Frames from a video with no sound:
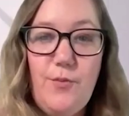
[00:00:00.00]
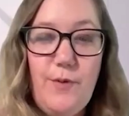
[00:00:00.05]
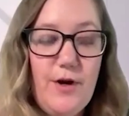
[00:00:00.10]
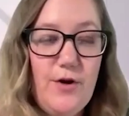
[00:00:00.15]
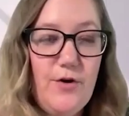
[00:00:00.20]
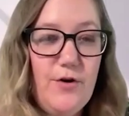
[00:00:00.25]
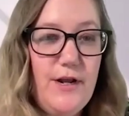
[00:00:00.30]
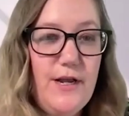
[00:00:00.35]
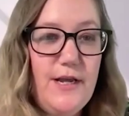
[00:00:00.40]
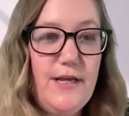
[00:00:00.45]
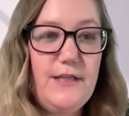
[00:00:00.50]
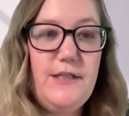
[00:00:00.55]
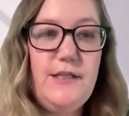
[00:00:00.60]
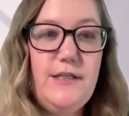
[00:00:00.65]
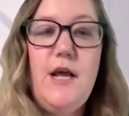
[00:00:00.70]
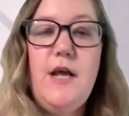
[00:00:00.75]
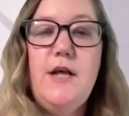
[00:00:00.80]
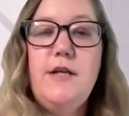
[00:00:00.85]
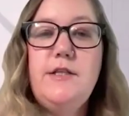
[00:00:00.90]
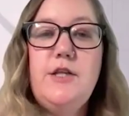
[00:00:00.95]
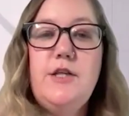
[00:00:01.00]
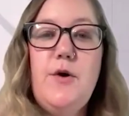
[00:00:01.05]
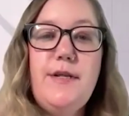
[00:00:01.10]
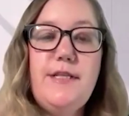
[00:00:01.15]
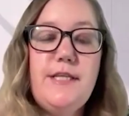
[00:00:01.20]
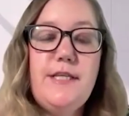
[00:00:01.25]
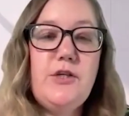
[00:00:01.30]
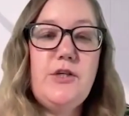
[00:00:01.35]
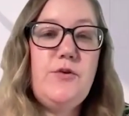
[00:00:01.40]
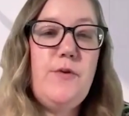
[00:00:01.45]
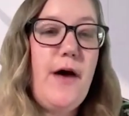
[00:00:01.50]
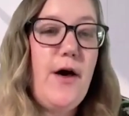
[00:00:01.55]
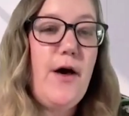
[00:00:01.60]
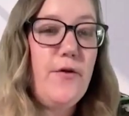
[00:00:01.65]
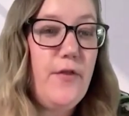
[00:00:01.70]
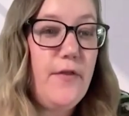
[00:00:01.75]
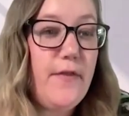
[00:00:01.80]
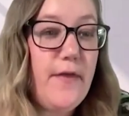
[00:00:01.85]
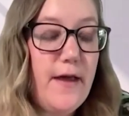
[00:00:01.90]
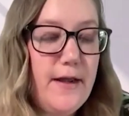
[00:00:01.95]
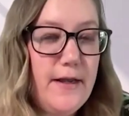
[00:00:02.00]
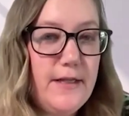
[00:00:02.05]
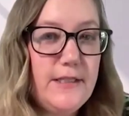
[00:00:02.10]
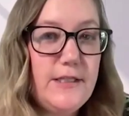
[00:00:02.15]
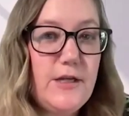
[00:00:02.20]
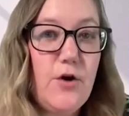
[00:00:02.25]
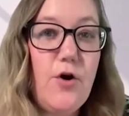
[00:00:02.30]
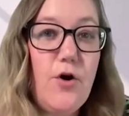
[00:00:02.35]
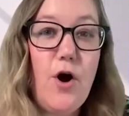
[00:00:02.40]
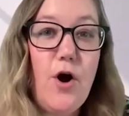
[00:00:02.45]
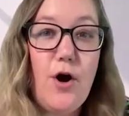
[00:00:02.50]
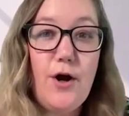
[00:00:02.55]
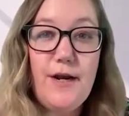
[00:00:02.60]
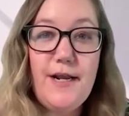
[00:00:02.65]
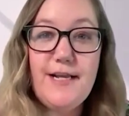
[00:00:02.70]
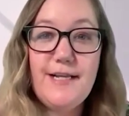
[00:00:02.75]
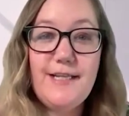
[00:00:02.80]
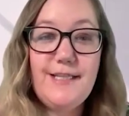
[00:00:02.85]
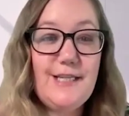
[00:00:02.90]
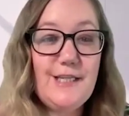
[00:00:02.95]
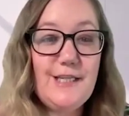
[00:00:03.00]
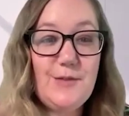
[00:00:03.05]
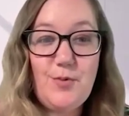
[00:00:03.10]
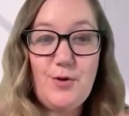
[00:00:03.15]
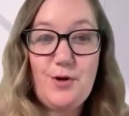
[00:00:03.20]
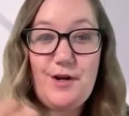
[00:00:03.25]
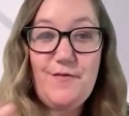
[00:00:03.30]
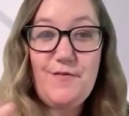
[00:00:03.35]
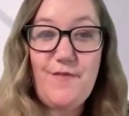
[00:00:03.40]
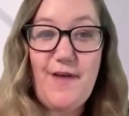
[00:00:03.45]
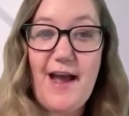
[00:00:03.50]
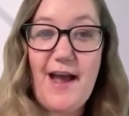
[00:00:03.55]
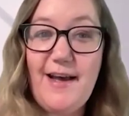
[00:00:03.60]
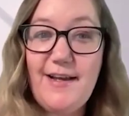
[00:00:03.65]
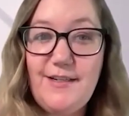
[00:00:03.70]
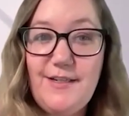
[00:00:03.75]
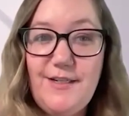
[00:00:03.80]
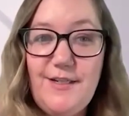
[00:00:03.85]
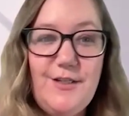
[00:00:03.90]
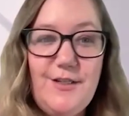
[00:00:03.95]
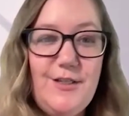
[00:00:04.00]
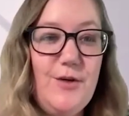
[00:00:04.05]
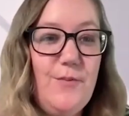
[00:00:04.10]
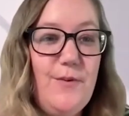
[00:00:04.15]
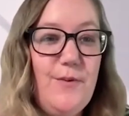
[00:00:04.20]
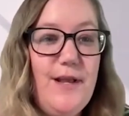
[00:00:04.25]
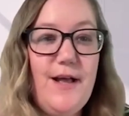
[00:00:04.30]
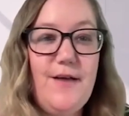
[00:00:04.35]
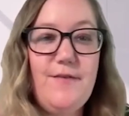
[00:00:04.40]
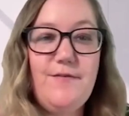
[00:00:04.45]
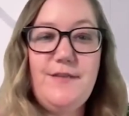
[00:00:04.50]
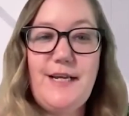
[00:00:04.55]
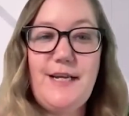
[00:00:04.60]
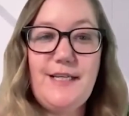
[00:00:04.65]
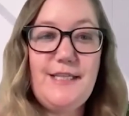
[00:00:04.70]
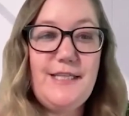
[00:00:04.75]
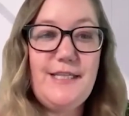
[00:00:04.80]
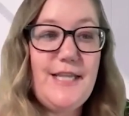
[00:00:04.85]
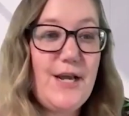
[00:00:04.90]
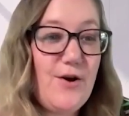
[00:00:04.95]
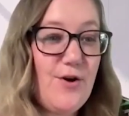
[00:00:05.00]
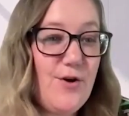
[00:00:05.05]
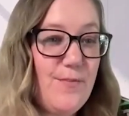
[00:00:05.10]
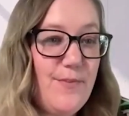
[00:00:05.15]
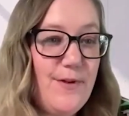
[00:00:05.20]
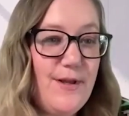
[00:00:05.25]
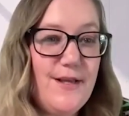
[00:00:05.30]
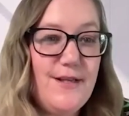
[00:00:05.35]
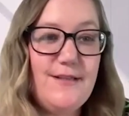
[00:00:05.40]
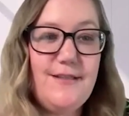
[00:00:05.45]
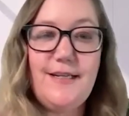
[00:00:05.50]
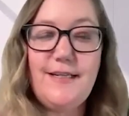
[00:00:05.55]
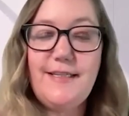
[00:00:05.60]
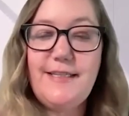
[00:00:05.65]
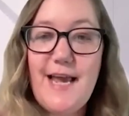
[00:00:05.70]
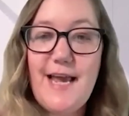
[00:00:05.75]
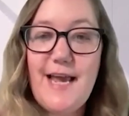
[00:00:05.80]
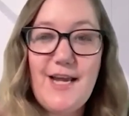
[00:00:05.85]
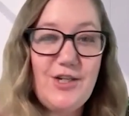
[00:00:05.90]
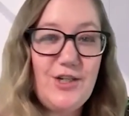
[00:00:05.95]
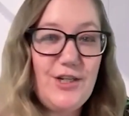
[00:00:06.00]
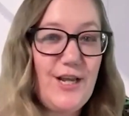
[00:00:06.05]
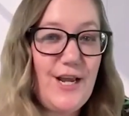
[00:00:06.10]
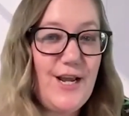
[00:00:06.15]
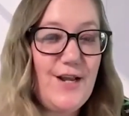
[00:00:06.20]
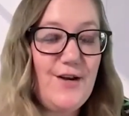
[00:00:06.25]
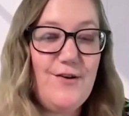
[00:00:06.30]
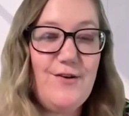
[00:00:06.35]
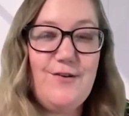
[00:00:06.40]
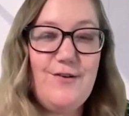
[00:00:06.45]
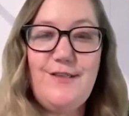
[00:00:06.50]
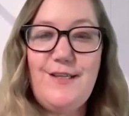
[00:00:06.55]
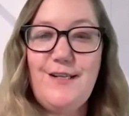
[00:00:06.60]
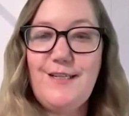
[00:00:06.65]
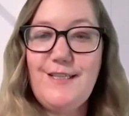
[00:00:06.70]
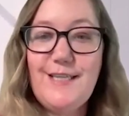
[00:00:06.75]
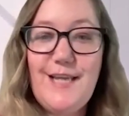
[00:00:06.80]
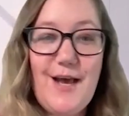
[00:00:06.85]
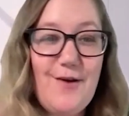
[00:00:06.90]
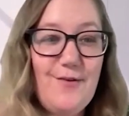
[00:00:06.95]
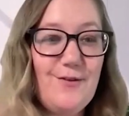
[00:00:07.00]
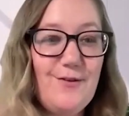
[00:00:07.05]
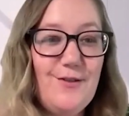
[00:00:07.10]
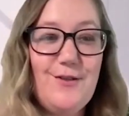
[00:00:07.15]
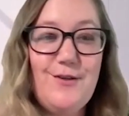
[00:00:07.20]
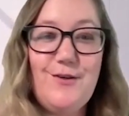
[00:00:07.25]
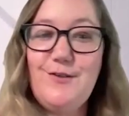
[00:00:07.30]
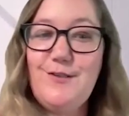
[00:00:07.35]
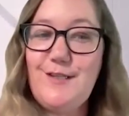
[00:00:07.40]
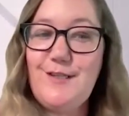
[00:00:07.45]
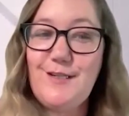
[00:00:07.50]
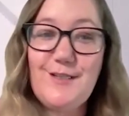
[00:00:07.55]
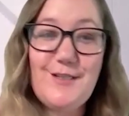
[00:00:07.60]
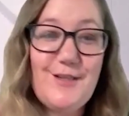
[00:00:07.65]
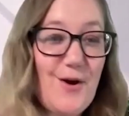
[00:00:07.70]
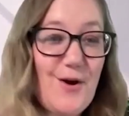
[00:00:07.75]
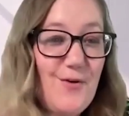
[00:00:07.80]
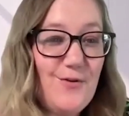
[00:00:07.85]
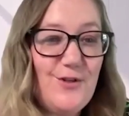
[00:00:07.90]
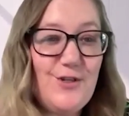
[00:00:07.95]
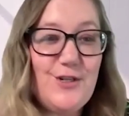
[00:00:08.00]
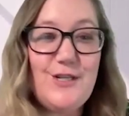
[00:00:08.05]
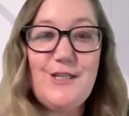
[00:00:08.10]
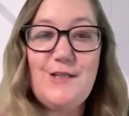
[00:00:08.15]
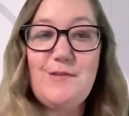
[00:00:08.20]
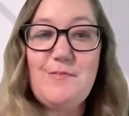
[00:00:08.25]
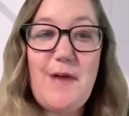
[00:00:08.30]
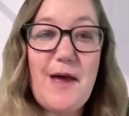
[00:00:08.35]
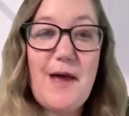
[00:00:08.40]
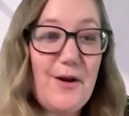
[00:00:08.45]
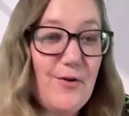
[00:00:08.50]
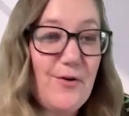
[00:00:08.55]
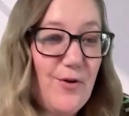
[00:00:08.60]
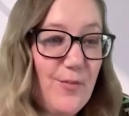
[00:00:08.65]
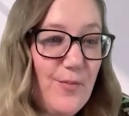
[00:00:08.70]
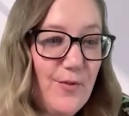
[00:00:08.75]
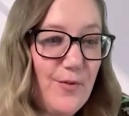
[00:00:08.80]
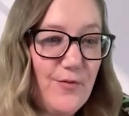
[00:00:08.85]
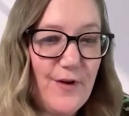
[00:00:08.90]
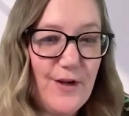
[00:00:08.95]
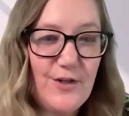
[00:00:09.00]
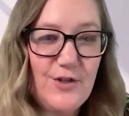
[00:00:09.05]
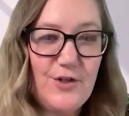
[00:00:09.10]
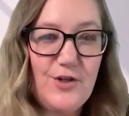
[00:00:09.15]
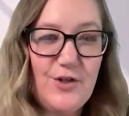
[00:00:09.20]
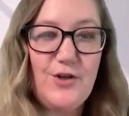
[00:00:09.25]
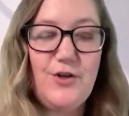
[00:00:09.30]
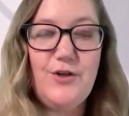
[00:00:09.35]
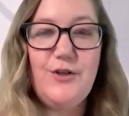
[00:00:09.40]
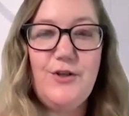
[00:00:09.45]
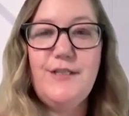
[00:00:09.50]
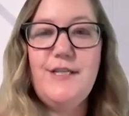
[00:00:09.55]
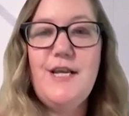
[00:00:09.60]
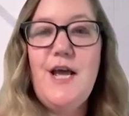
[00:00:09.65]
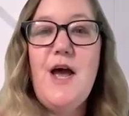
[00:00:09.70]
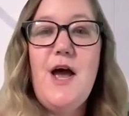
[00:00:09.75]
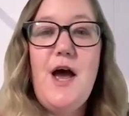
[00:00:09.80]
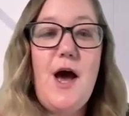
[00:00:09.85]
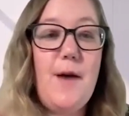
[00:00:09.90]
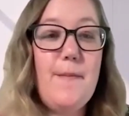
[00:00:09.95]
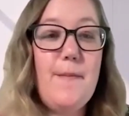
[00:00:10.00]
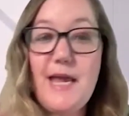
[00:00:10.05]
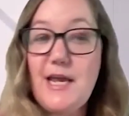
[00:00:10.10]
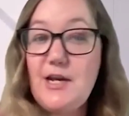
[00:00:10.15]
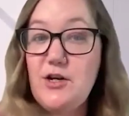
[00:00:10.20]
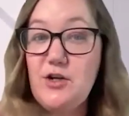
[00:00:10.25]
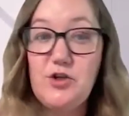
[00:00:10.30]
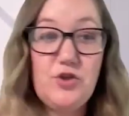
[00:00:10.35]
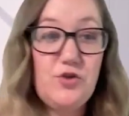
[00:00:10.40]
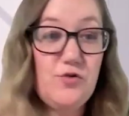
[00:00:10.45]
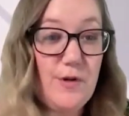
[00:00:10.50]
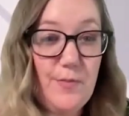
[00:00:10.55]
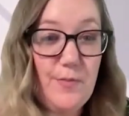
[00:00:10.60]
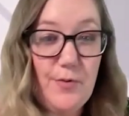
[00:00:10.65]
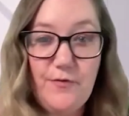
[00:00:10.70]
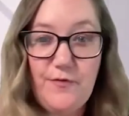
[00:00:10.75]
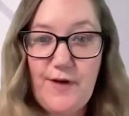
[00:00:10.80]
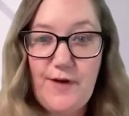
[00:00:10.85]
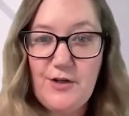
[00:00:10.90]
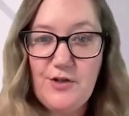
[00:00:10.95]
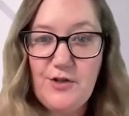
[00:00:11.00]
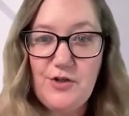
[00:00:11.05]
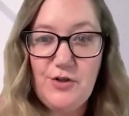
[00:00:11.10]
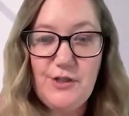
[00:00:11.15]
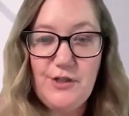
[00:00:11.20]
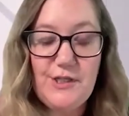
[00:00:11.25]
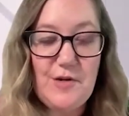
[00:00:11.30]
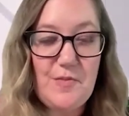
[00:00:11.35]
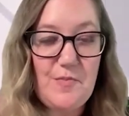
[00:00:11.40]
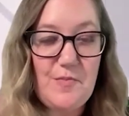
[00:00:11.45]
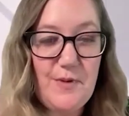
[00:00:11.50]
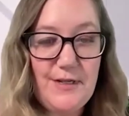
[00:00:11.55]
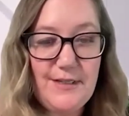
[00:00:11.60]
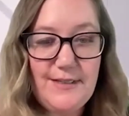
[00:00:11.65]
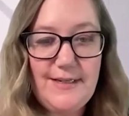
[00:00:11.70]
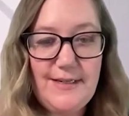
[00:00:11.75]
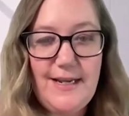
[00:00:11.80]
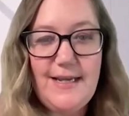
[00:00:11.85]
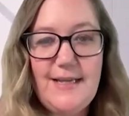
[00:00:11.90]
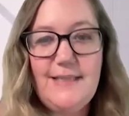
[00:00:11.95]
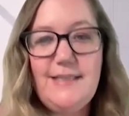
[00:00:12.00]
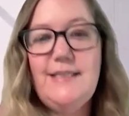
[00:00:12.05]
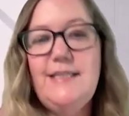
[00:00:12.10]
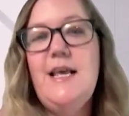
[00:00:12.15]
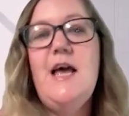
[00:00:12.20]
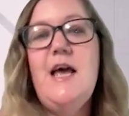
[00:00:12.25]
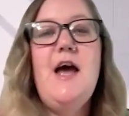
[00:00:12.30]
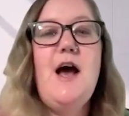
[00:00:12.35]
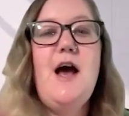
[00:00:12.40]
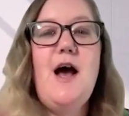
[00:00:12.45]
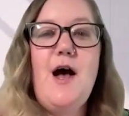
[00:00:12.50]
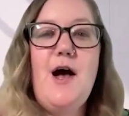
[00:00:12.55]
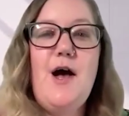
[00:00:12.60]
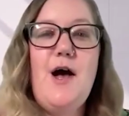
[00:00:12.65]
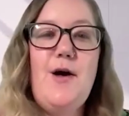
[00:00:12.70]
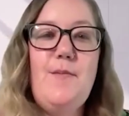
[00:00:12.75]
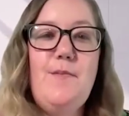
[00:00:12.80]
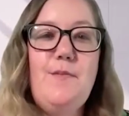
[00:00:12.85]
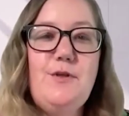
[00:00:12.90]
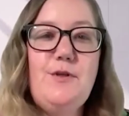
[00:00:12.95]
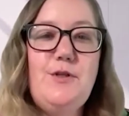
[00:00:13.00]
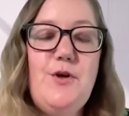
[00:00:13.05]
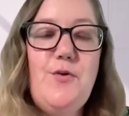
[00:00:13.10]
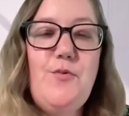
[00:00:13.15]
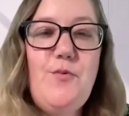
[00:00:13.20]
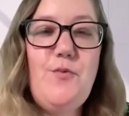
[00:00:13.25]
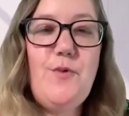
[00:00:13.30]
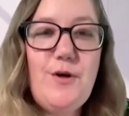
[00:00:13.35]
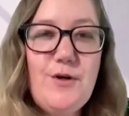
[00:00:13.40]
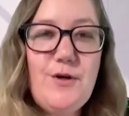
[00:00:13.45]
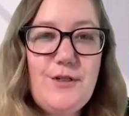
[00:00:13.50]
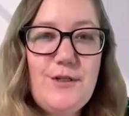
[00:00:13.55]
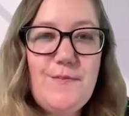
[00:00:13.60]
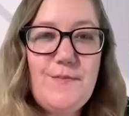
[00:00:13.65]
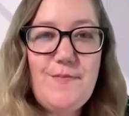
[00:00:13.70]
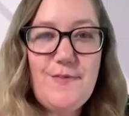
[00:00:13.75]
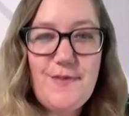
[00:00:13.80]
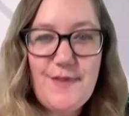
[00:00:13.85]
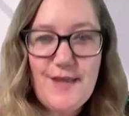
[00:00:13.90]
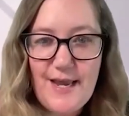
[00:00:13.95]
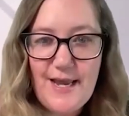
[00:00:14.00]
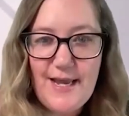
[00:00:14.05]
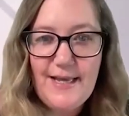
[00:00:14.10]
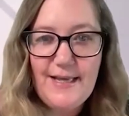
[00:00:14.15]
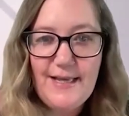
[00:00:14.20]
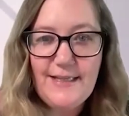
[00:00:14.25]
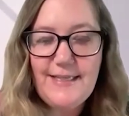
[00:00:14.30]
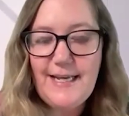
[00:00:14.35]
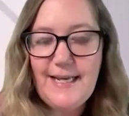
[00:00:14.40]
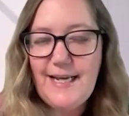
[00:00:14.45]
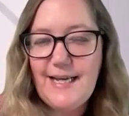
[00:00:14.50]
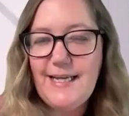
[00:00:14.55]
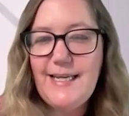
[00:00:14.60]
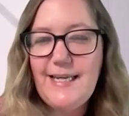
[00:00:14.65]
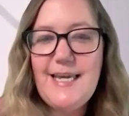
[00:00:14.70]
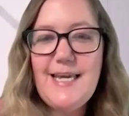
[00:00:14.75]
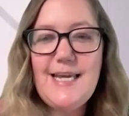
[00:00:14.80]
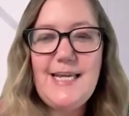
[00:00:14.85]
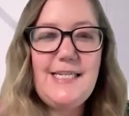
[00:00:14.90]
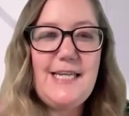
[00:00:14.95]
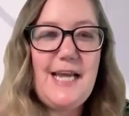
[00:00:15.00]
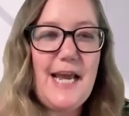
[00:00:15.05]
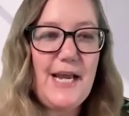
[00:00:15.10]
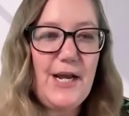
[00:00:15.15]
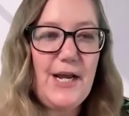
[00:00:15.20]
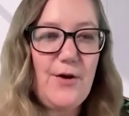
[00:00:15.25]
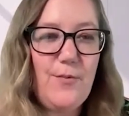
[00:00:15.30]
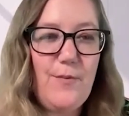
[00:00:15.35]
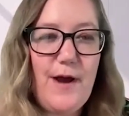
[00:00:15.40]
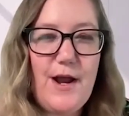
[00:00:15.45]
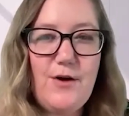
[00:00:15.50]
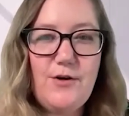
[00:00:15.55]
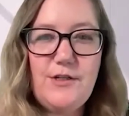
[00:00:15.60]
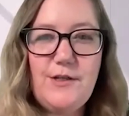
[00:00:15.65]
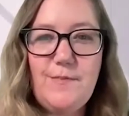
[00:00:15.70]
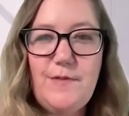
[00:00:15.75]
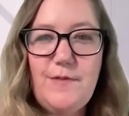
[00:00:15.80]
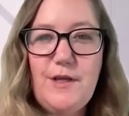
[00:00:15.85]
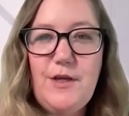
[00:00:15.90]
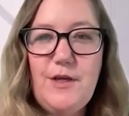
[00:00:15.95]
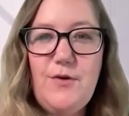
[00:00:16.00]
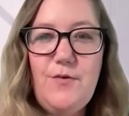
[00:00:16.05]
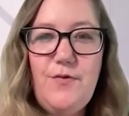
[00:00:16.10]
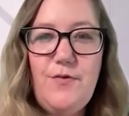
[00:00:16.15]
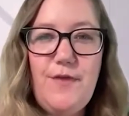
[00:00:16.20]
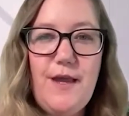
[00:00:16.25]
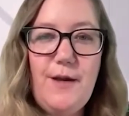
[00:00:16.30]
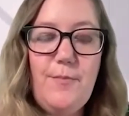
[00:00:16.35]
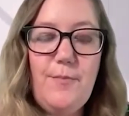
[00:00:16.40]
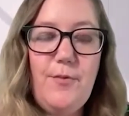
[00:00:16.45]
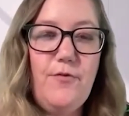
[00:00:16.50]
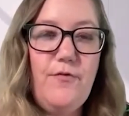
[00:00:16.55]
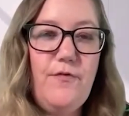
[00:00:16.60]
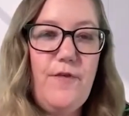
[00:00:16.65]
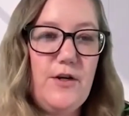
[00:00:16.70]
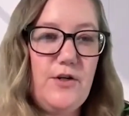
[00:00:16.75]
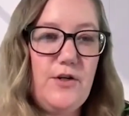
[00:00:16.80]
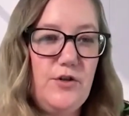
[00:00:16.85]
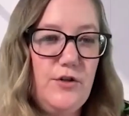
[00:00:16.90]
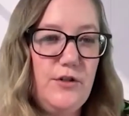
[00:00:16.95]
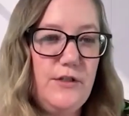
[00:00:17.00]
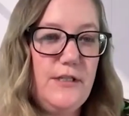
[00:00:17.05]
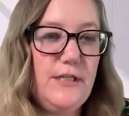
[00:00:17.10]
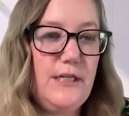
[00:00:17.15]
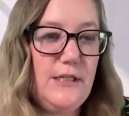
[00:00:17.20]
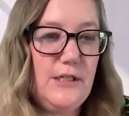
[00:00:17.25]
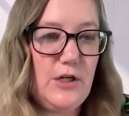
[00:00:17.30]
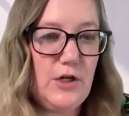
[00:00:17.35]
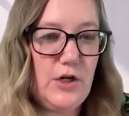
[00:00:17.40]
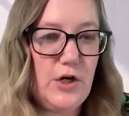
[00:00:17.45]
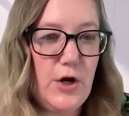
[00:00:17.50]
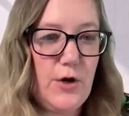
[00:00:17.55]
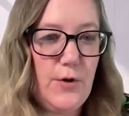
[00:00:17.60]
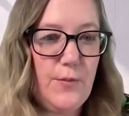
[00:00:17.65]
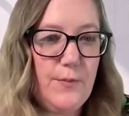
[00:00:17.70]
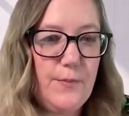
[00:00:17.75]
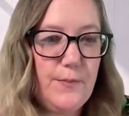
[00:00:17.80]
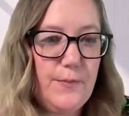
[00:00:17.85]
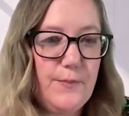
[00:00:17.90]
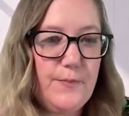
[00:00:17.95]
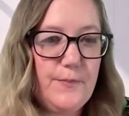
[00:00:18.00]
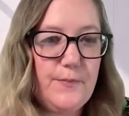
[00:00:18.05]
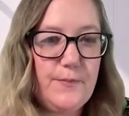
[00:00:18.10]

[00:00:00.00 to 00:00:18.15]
and awareness. So, at Sexual Health Alliance, our audience is pretty vast. So, we have therapists, educators, counselors, coaches, medical professionals, industry professionals in business. So, what are some things like a key takeaway or something you think professionals need to know?